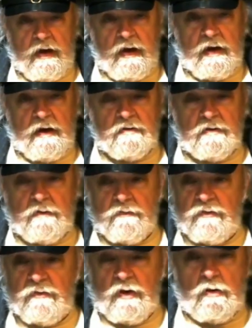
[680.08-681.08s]
and
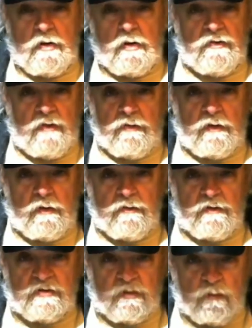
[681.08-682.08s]

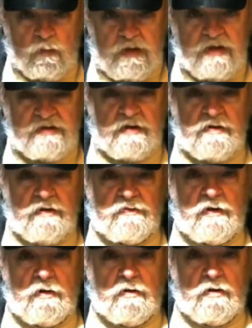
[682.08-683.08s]
there's a reason
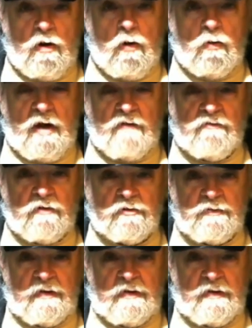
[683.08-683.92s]
that they're low levels,